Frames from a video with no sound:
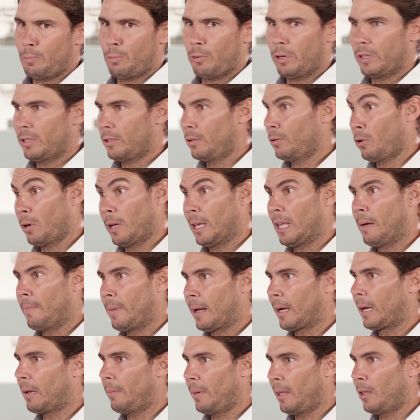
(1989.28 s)

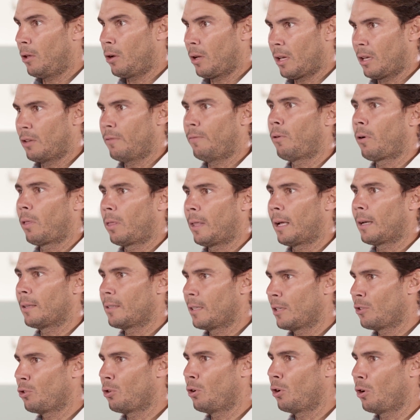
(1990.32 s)
overcome hard
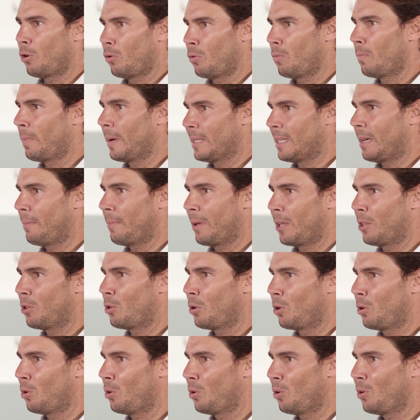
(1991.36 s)
times, but
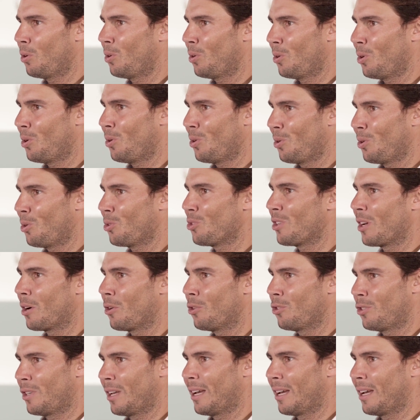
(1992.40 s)
after that, you have to